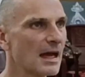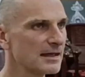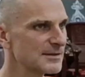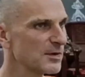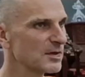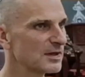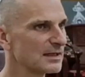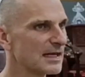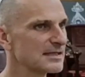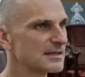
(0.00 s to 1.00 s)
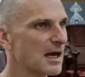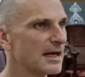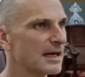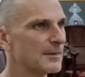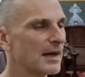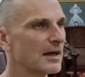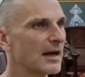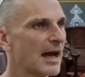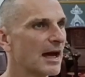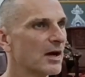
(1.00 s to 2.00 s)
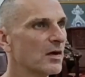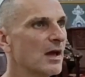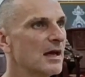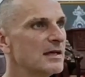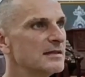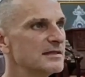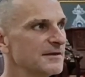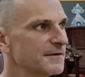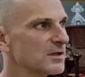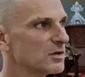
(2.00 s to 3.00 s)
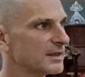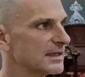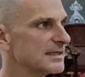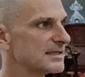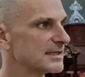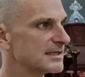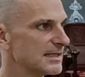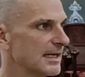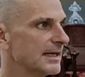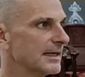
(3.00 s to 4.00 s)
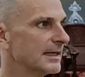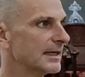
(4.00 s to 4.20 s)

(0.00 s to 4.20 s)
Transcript: And I spoke last night about how difficult it is to see